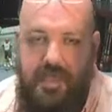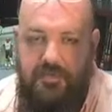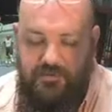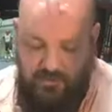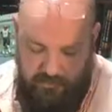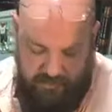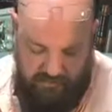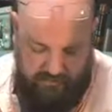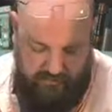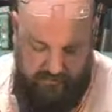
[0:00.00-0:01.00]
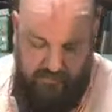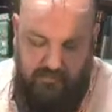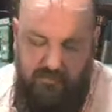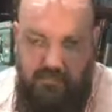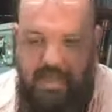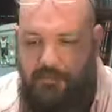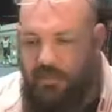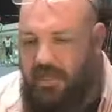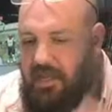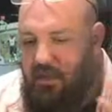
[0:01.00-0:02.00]
There's going to be this mapping
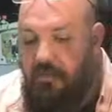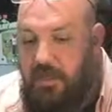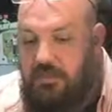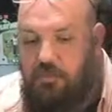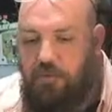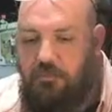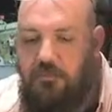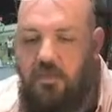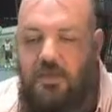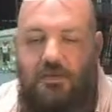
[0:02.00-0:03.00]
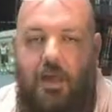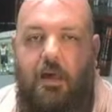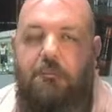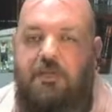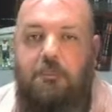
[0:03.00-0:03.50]
out a much